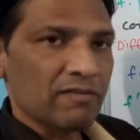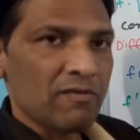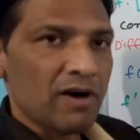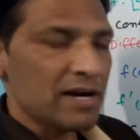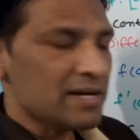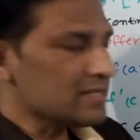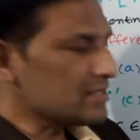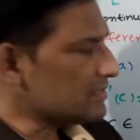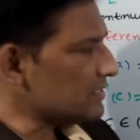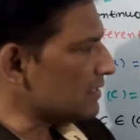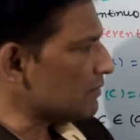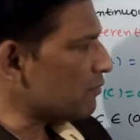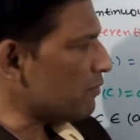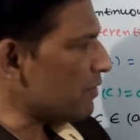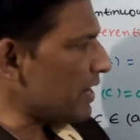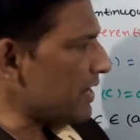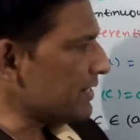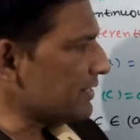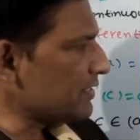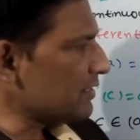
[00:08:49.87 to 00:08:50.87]
What is that
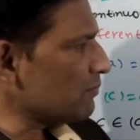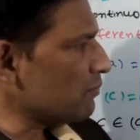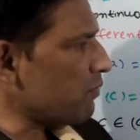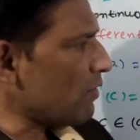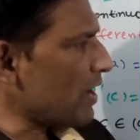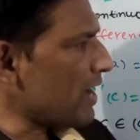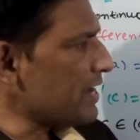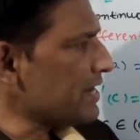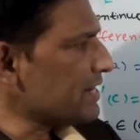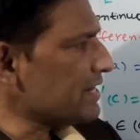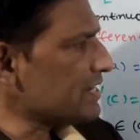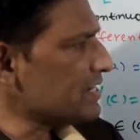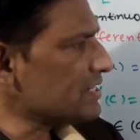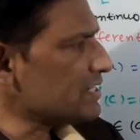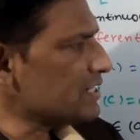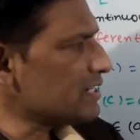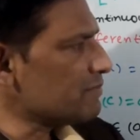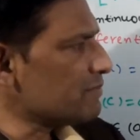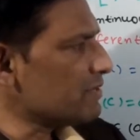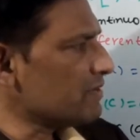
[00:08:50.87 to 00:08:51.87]
point? That point is
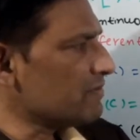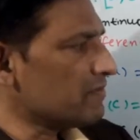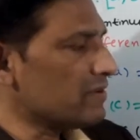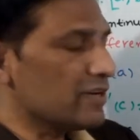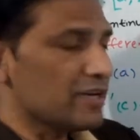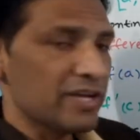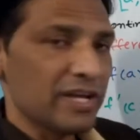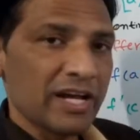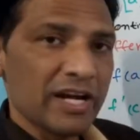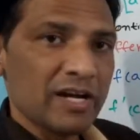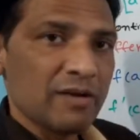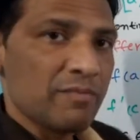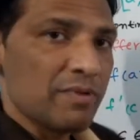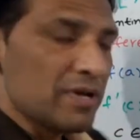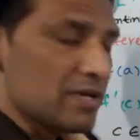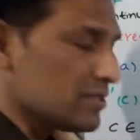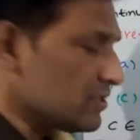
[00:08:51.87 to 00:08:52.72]
in between A and B.